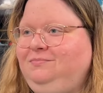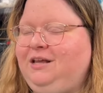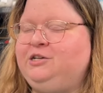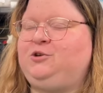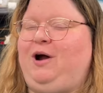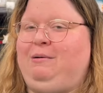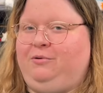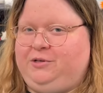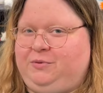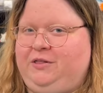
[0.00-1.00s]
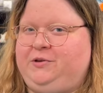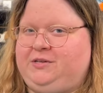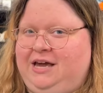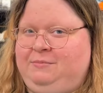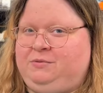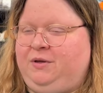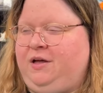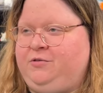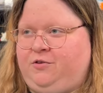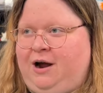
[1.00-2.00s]
Scrabble was one of those games. We
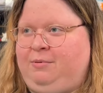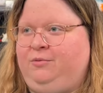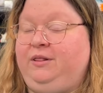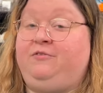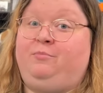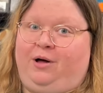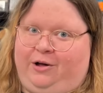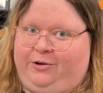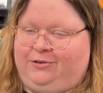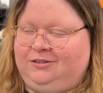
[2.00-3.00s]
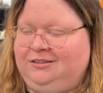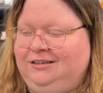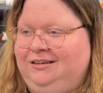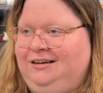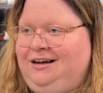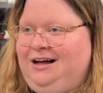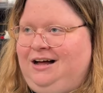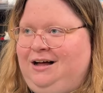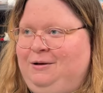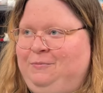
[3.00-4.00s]
love Scrabble. We love Boggle.
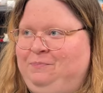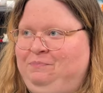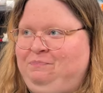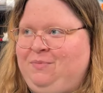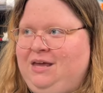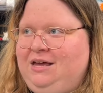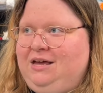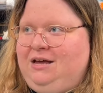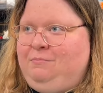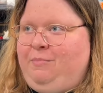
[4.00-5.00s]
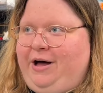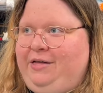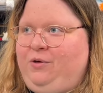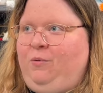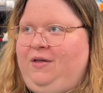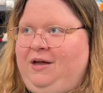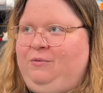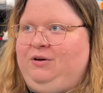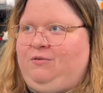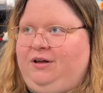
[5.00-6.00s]
But the one that
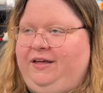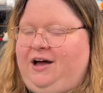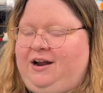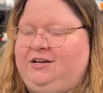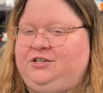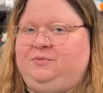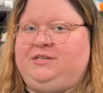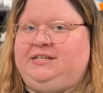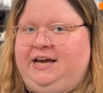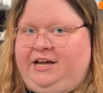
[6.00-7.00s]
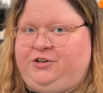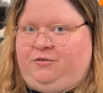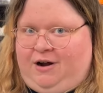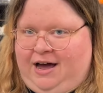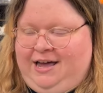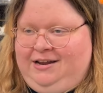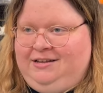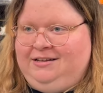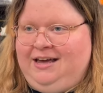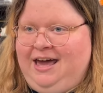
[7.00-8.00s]
we really got into was Ticket to Ride.
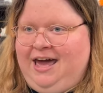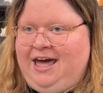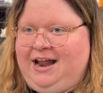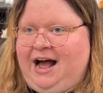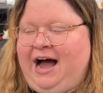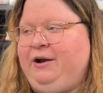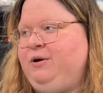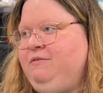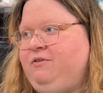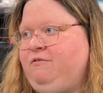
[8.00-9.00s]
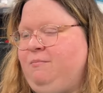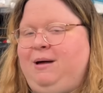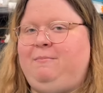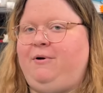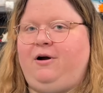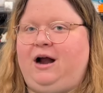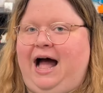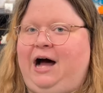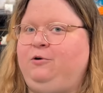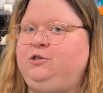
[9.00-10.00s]
And I don't even remember
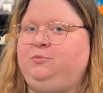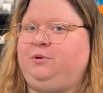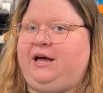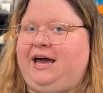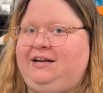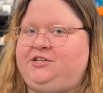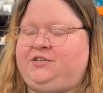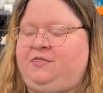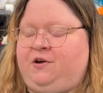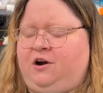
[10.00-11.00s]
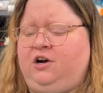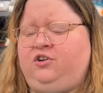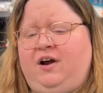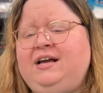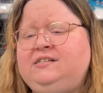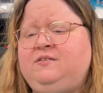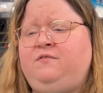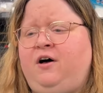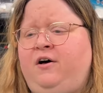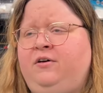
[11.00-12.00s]
how to play, just that there are trains
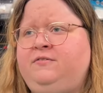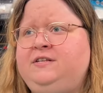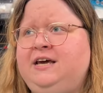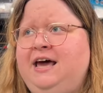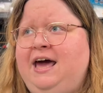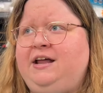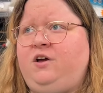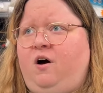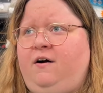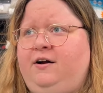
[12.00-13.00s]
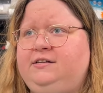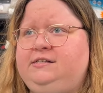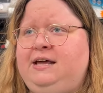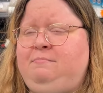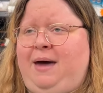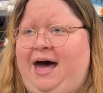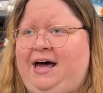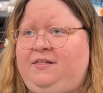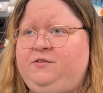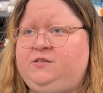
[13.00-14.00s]
involved and cards and
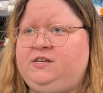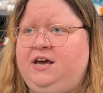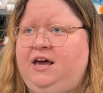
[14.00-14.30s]
paths,